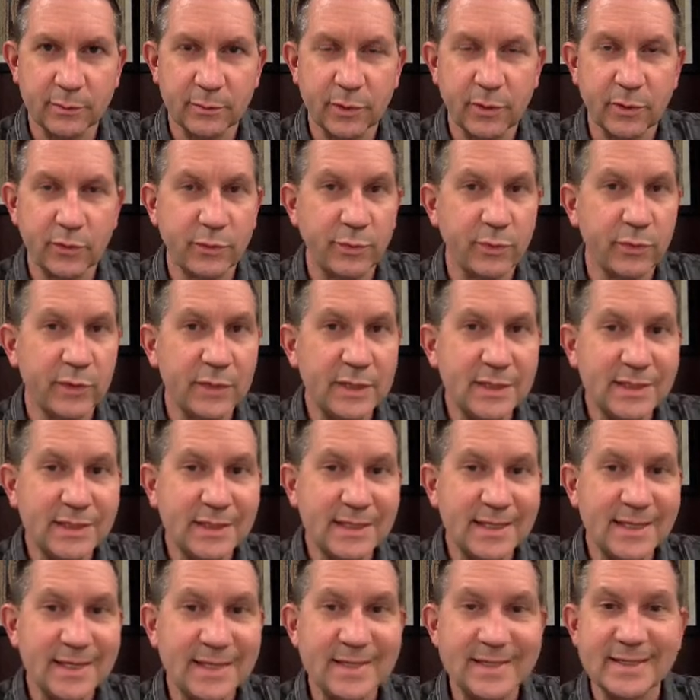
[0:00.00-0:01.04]
both
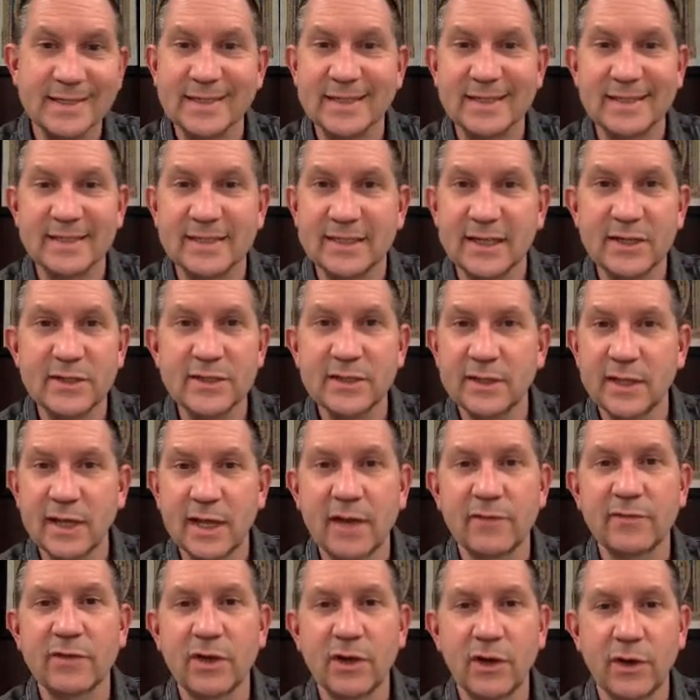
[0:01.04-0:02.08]
precedes and it doesn't
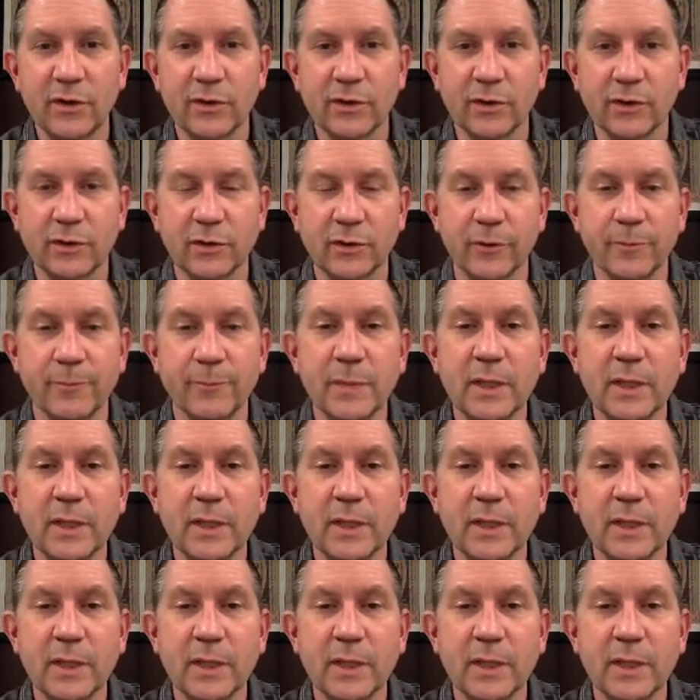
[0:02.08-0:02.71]
have the article.